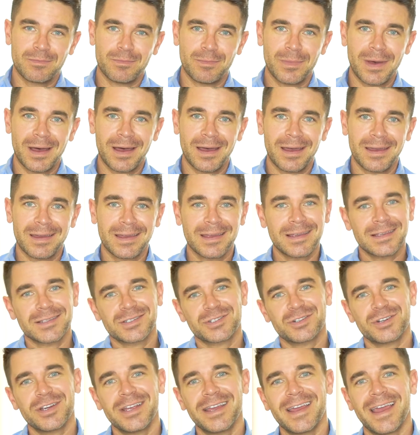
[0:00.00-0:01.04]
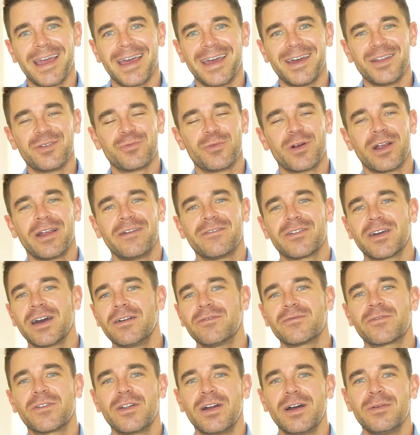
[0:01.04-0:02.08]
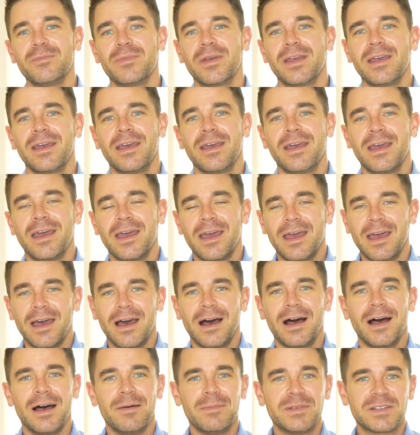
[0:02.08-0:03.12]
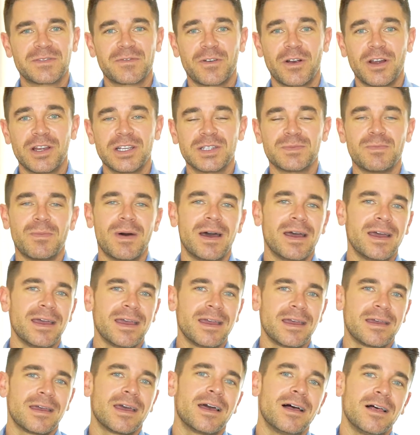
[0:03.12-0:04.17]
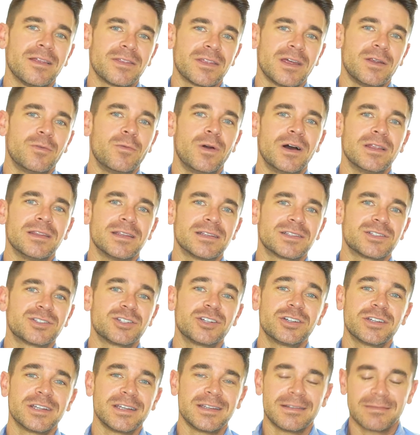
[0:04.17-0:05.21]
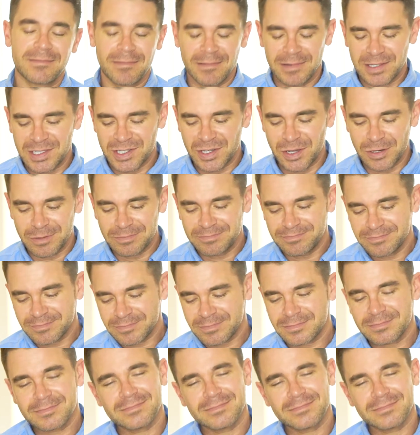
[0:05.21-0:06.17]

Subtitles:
my history and where I've come from as far as my health and wellness journey. And so,